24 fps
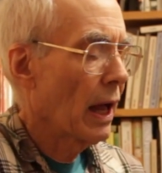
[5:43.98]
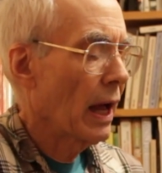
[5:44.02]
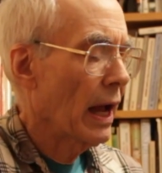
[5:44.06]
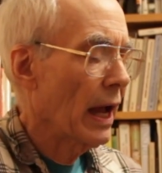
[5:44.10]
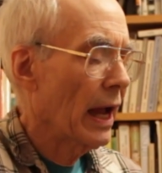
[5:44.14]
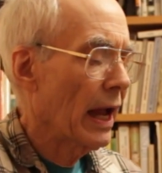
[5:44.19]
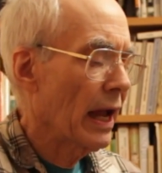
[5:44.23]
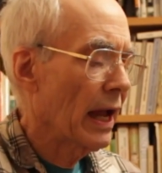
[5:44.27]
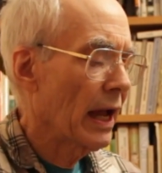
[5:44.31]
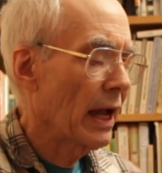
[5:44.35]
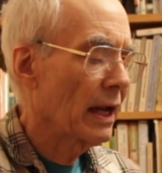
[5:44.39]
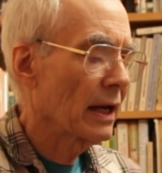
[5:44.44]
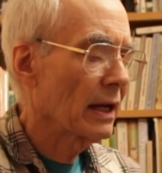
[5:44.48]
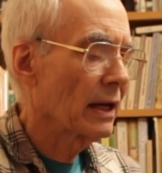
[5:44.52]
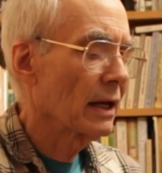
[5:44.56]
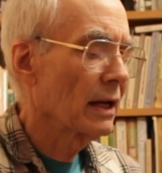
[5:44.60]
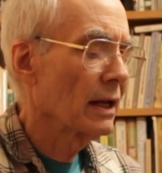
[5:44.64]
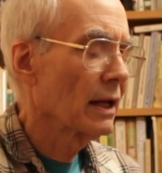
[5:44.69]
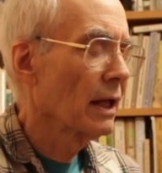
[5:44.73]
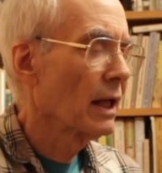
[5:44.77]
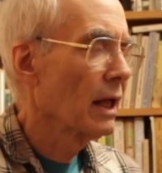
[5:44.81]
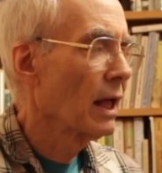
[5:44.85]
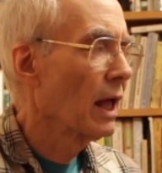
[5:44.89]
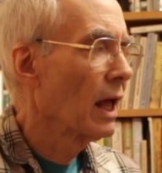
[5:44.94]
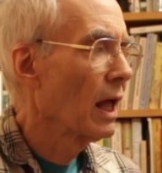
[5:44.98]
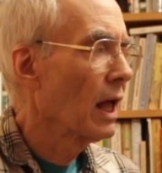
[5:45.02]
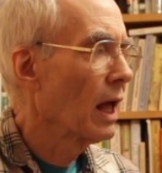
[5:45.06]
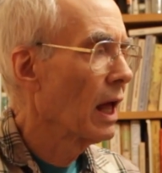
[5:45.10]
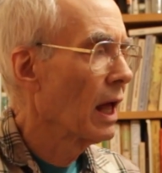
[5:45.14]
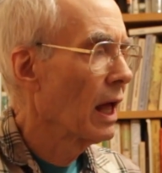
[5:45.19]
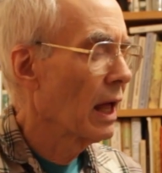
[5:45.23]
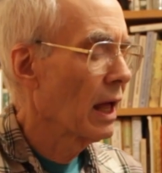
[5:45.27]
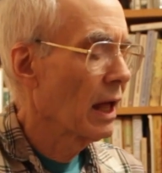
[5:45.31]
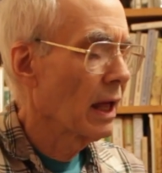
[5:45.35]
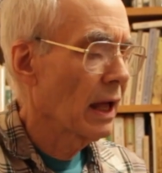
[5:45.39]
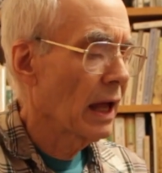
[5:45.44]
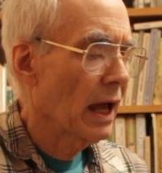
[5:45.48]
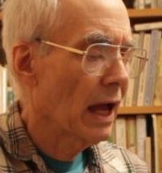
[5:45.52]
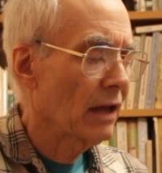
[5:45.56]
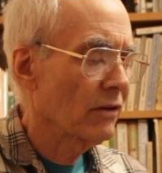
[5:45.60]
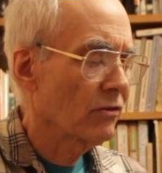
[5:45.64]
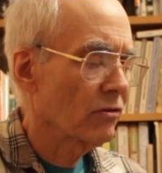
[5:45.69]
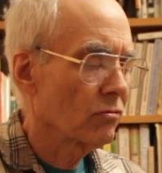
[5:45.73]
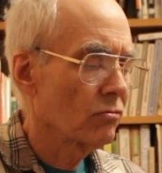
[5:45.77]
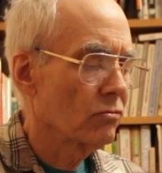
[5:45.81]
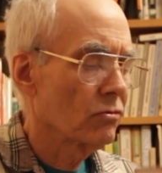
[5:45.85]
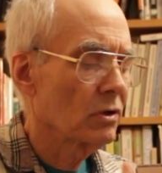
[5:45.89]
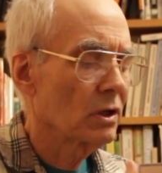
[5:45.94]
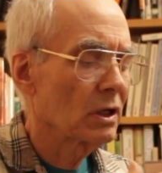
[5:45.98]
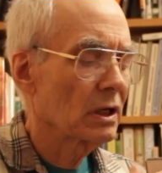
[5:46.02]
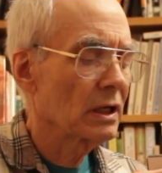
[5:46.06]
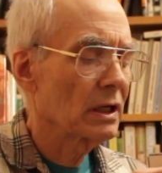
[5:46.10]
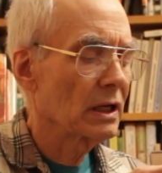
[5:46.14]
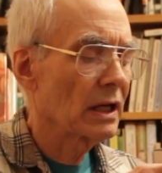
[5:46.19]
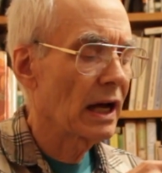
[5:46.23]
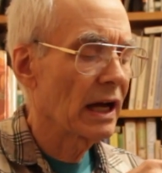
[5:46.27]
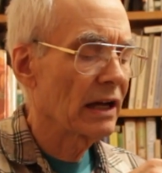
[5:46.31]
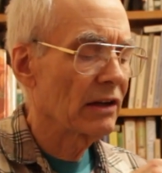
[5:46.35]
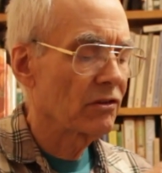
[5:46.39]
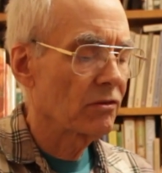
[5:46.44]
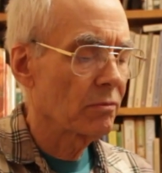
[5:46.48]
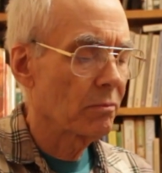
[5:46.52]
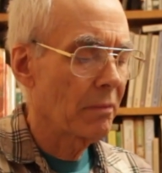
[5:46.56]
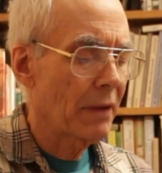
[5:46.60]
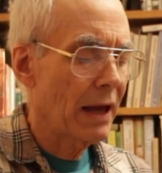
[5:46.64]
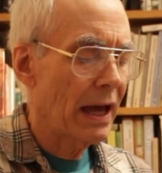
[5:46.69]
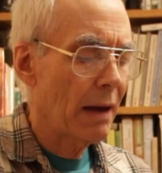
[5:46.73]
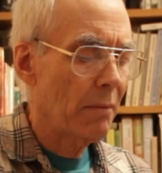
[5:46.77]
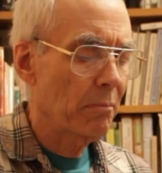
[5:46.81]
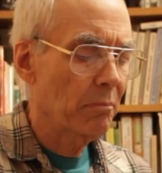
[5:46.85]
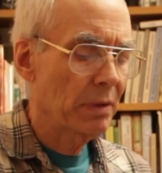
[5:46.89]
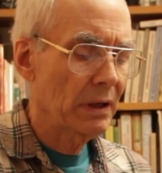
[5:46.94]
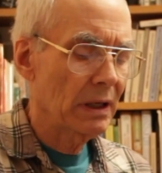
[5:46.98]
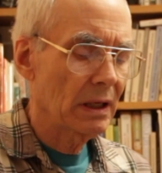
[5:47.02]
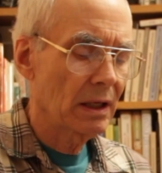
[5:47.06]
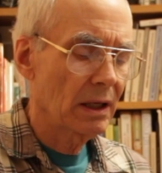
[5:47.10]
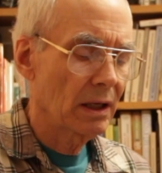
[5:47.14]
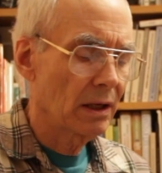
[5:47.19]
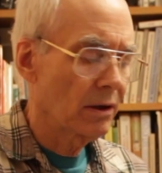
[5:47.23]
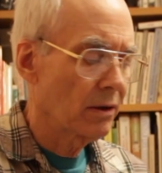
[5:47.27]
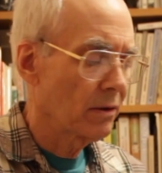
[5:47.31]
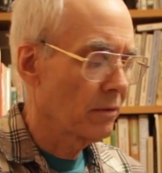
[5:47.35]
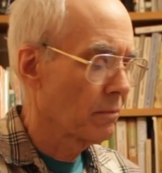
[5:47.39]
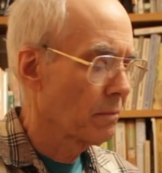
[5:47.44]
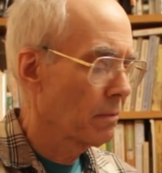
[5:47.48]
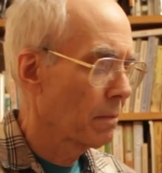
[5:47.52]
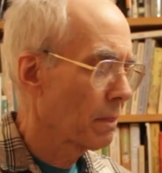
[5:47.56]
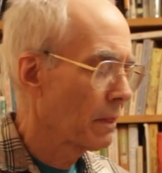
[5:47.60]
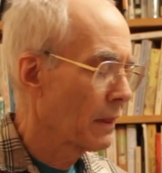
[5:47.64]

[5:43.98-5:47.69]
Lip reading: and has a really nice map in here.